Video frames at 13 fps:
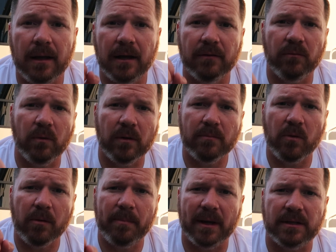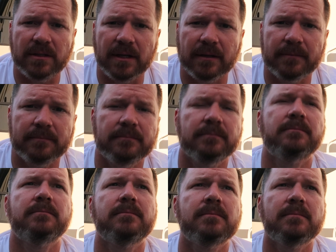I have one more paycheck,
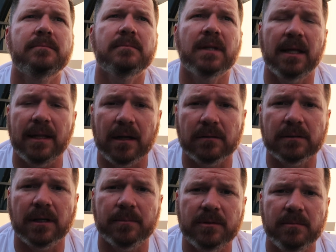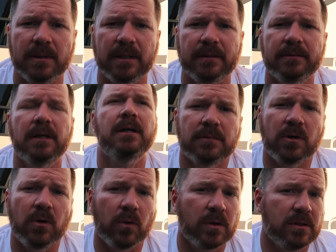and that'll come to me,
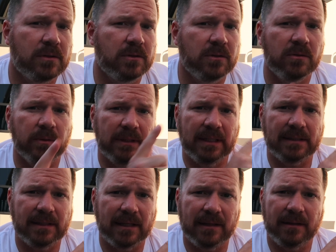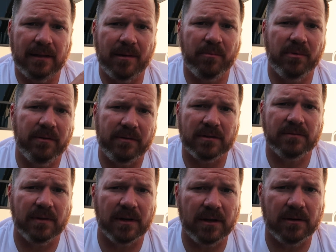according to what they said in that previous
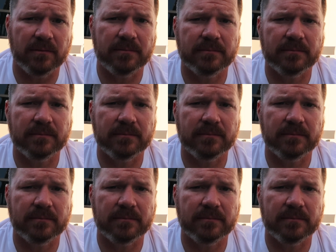video,